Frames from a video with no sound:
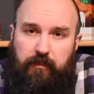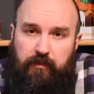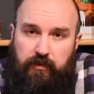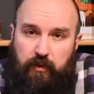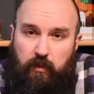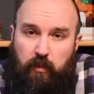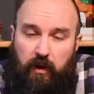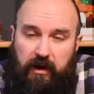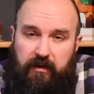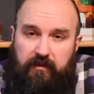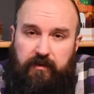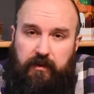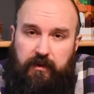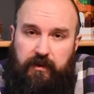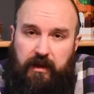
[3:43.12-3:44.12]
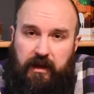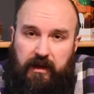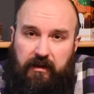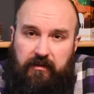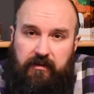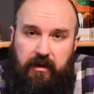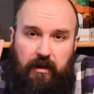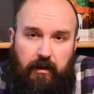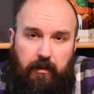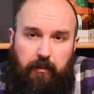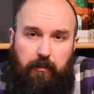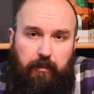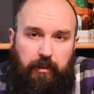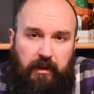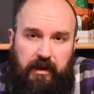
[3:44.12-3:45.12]
Do 1 of 3 things.
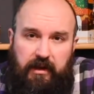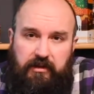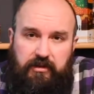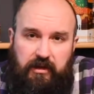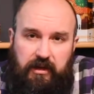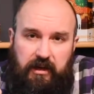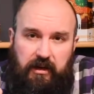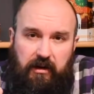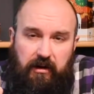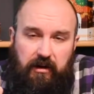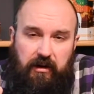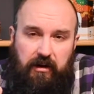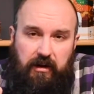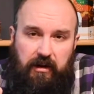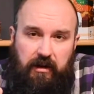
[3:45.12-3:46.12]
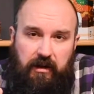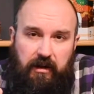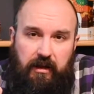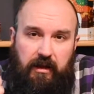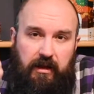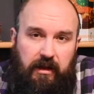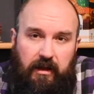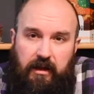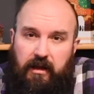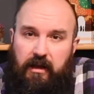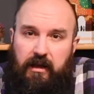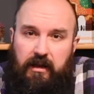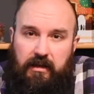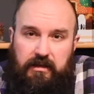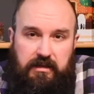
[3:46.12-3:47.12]
Play a trucking card,
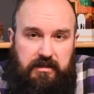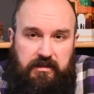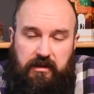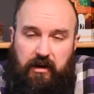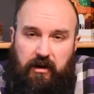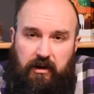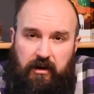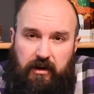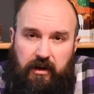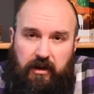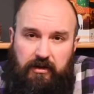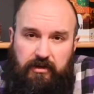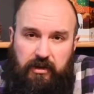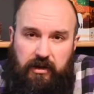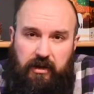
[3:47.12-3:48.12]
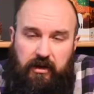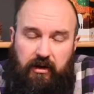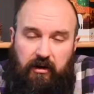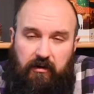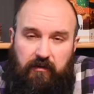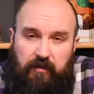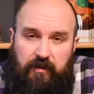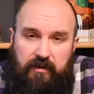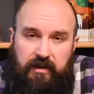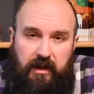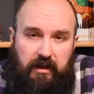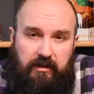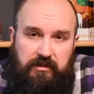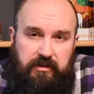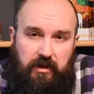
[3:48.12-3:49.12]
discard a trucking card for the
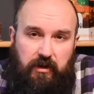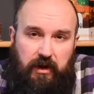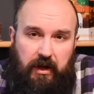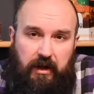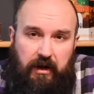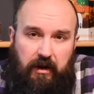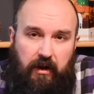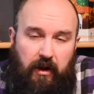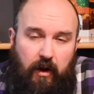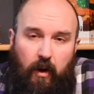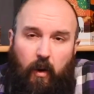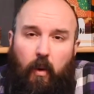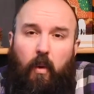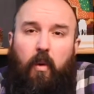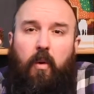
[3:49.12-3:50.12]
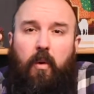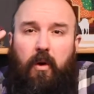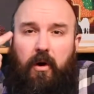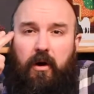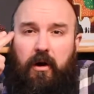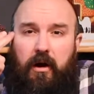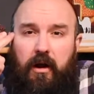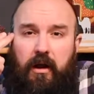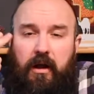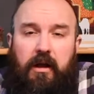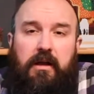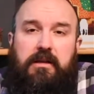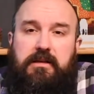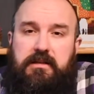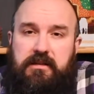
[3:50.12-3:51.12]
tile shown on it, or
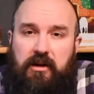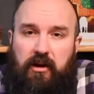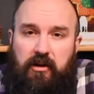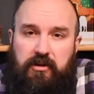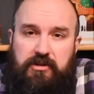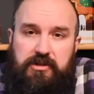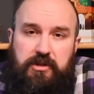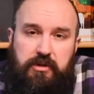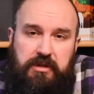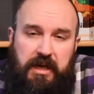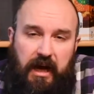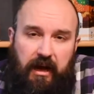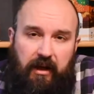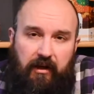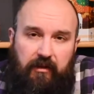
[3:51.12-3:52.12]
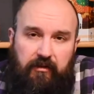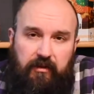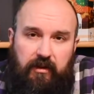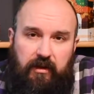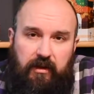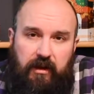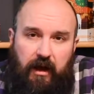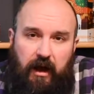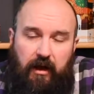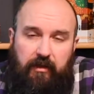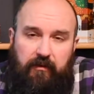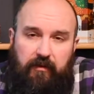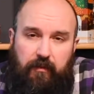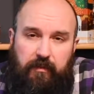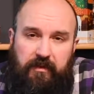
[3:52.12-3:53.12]
discard 2 tiles either
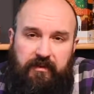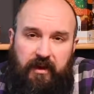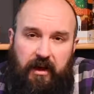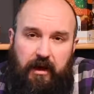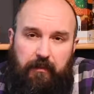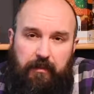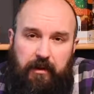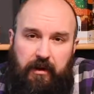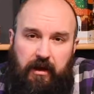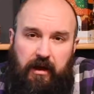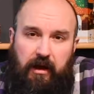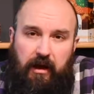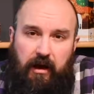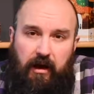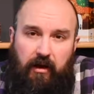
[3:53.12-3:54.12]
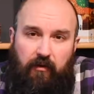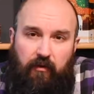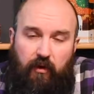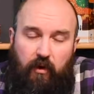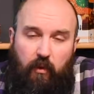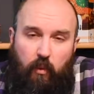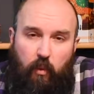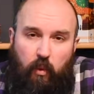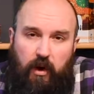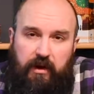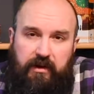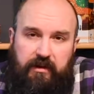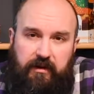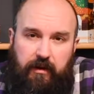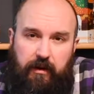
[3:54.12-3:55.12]
from the top of
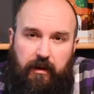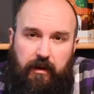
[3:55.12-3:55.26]
one